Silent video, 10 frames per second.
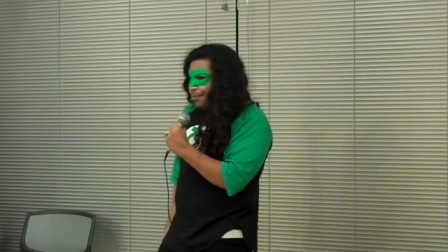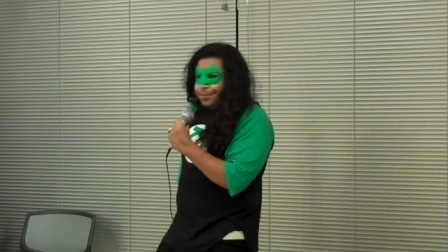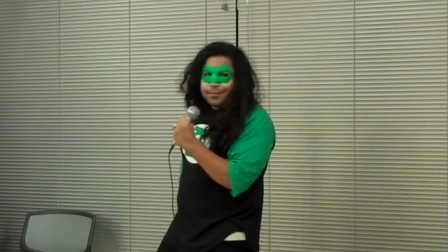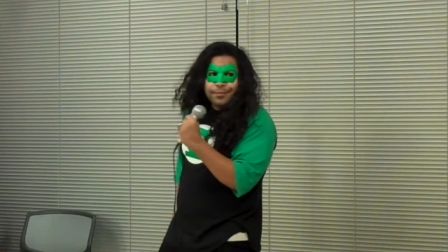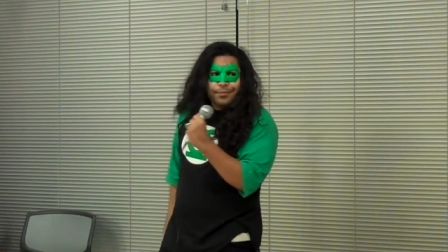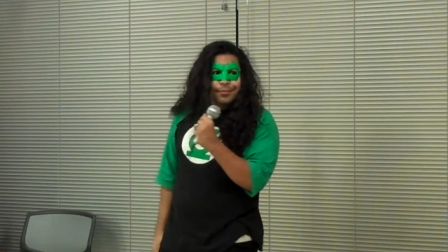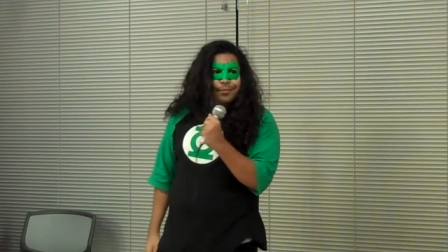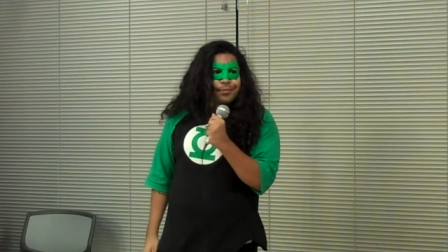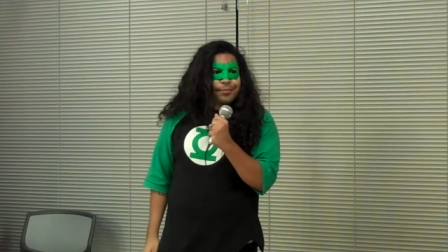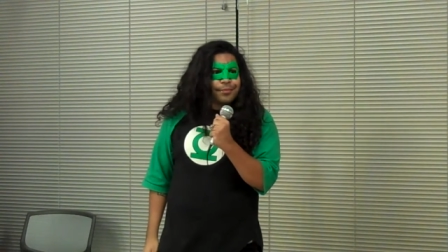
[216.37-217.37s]
day after
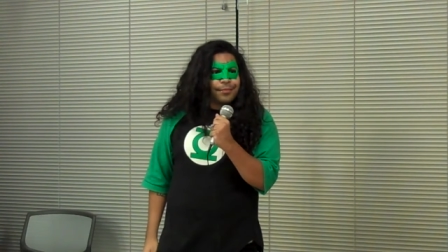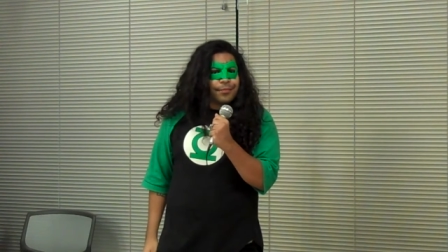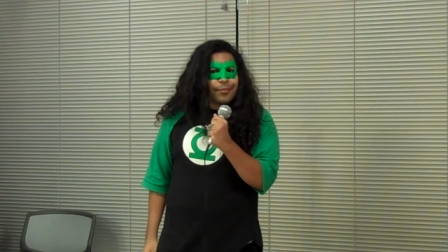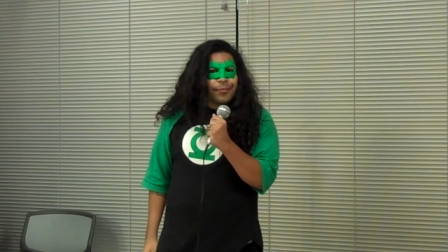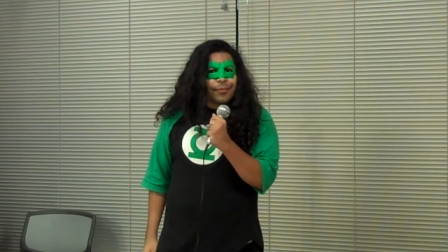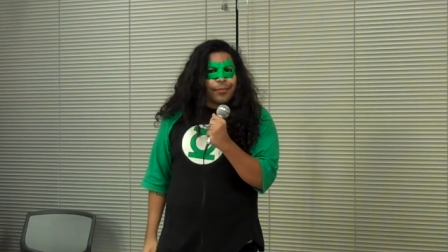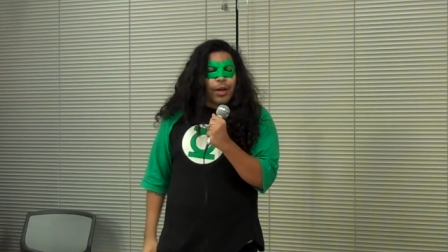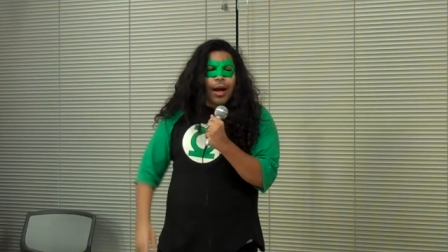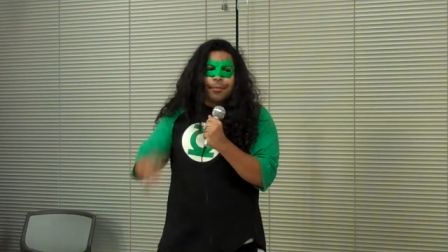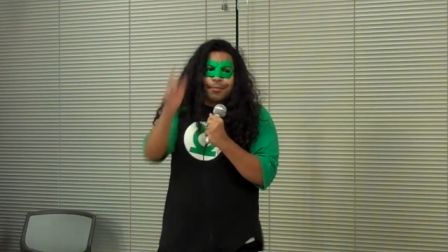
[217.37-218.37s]
Thanksgiving.
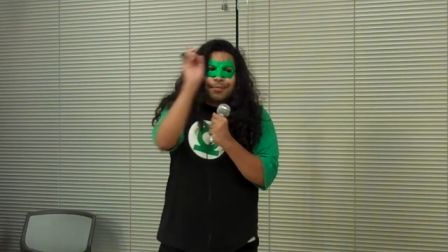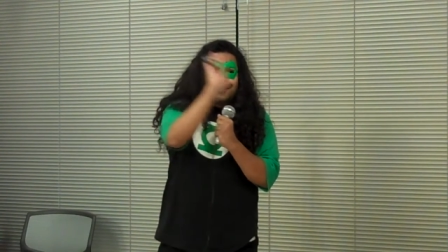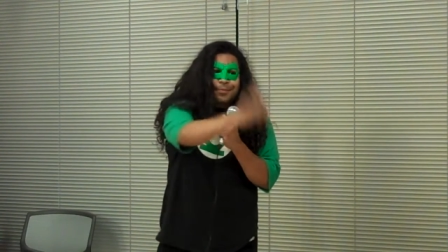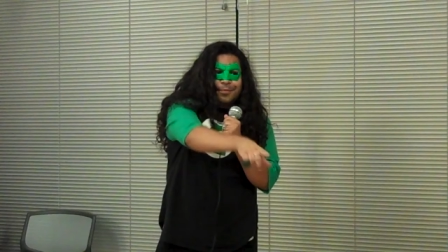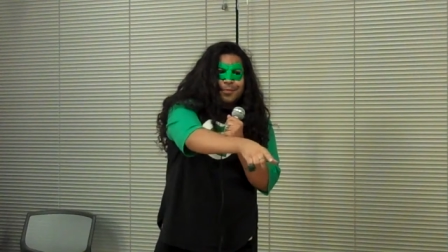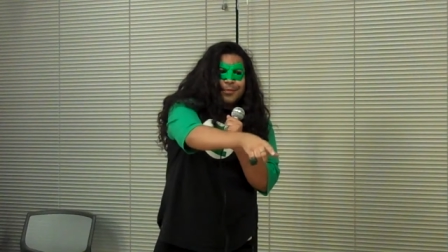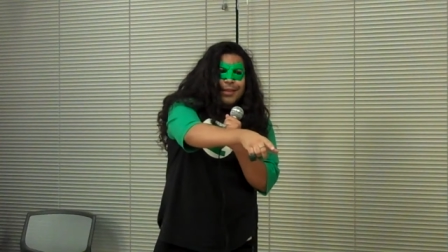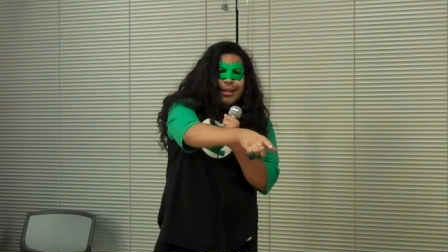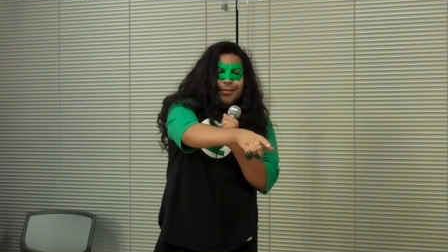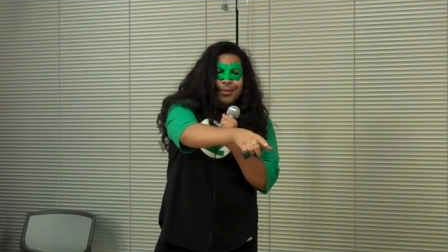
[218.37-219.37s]
I
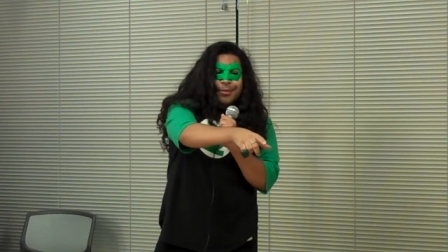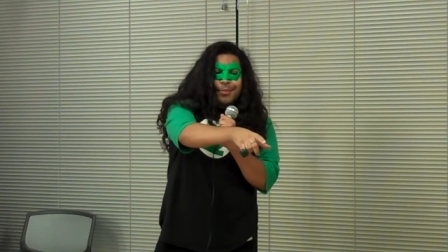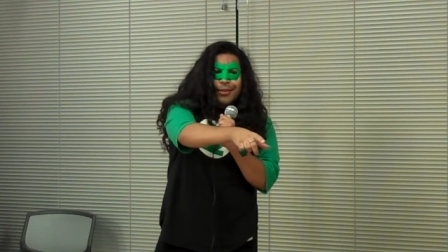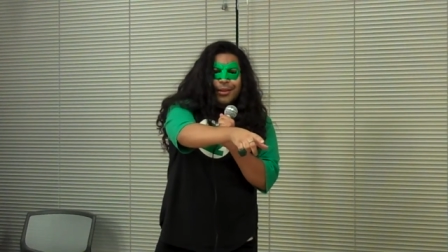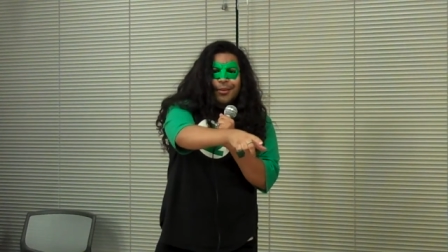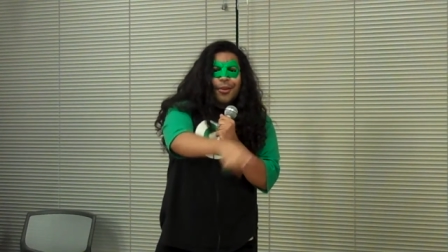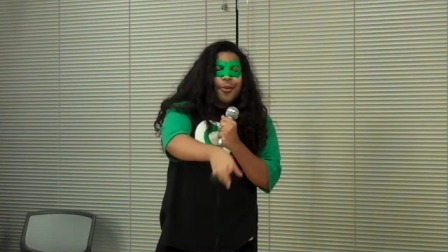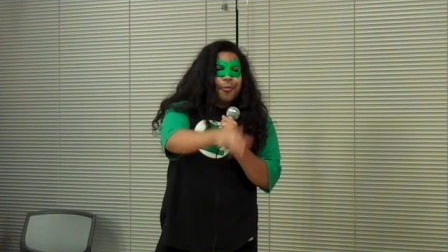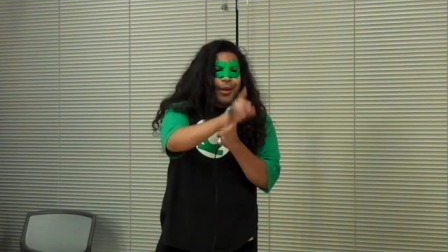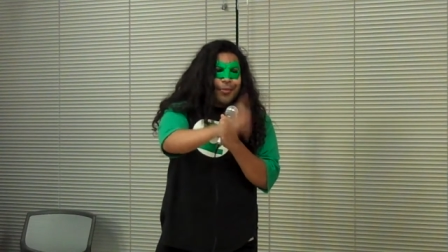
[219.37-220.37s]
will mention,
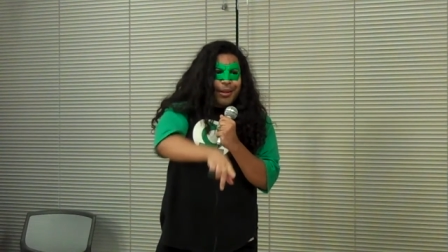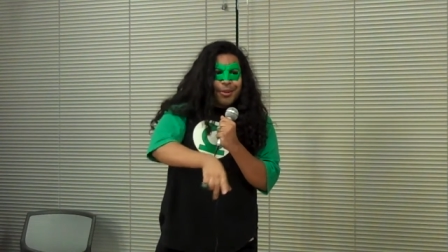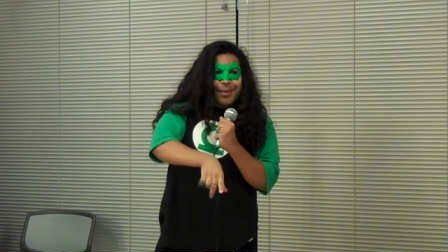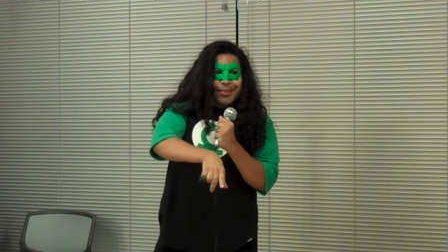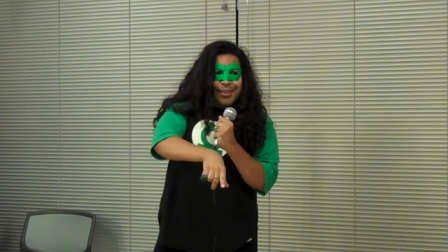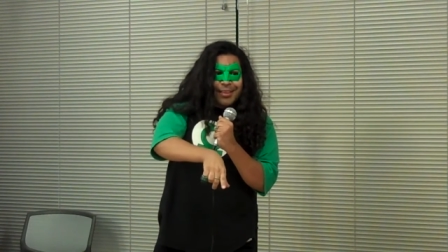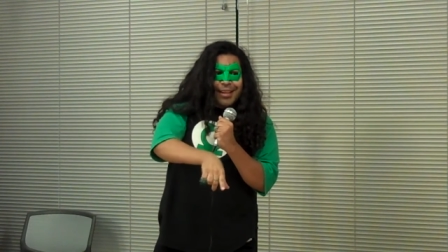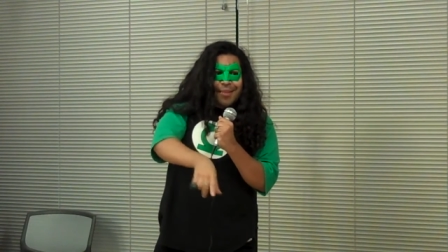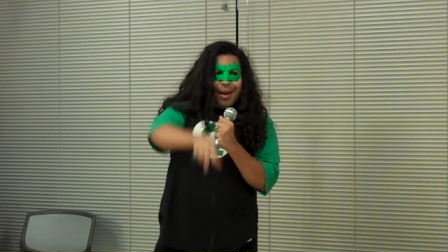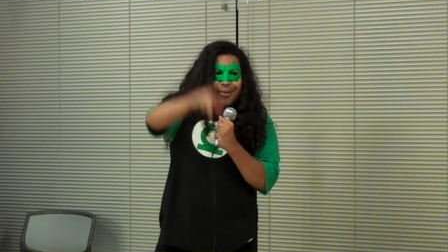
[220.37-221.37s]
whatever I don't mention
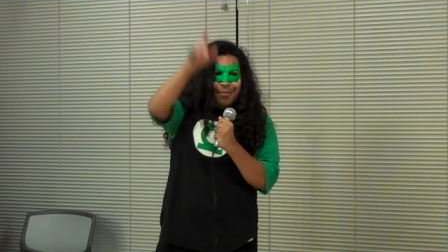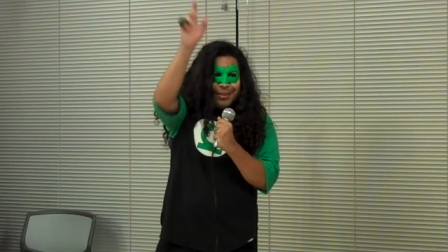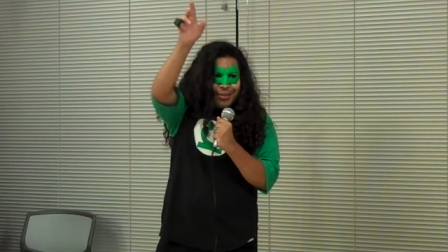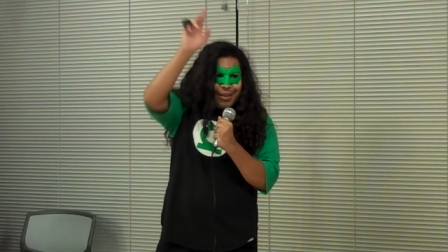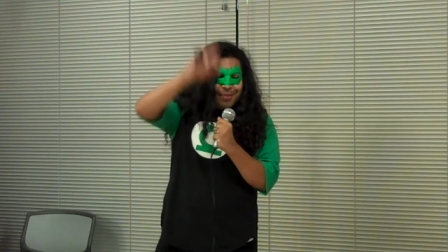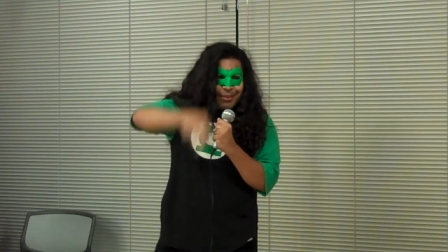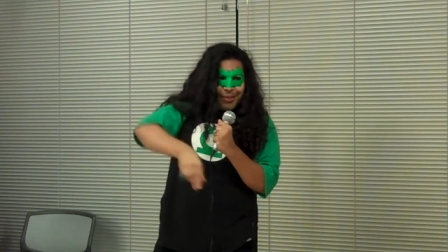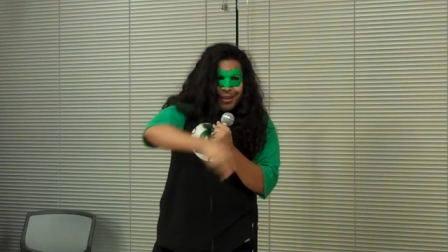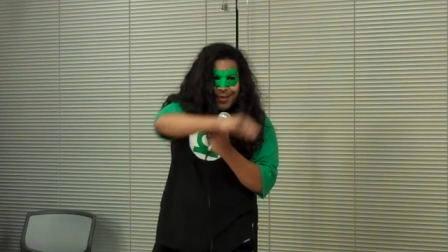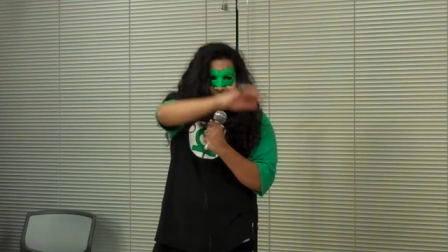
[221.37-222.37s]
this time, I will mention in
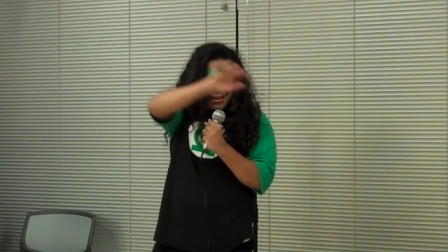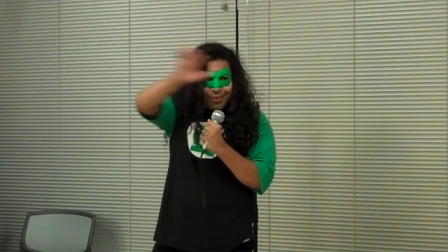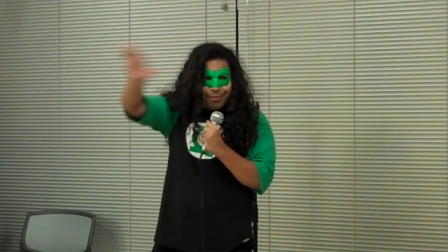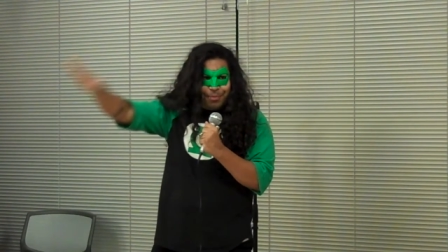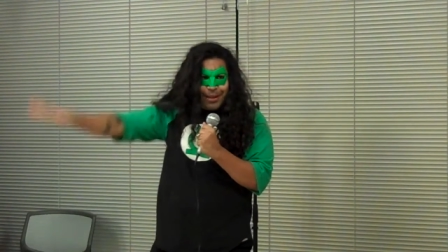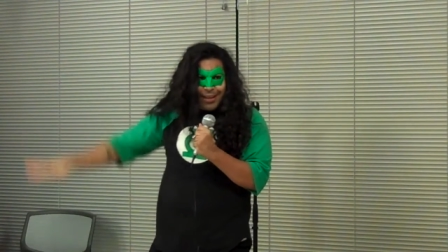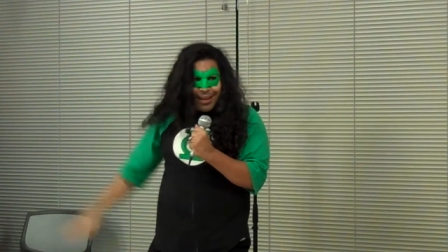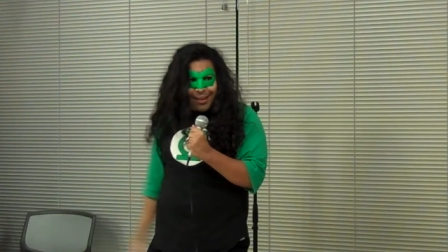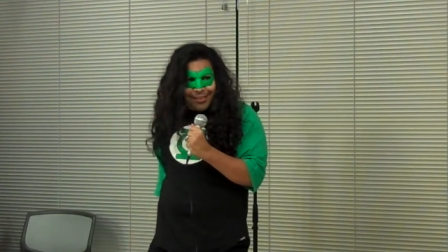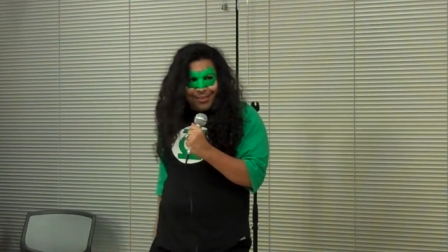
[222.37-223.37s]
between. I'm going to kind of spread it out.